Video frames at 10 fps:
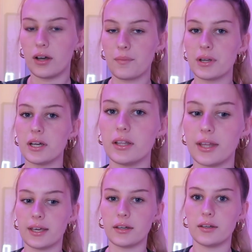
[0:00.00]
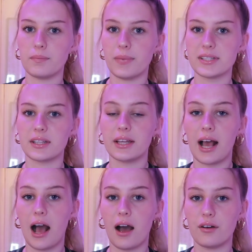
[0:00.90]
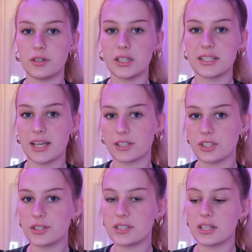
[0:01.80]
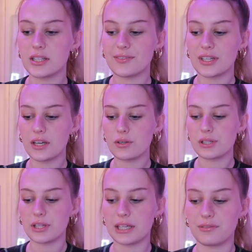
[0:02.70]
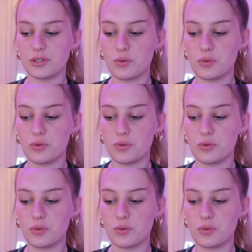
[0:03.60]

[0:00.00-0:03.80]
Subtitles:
I'm gonna like basically have sections to this video so that if you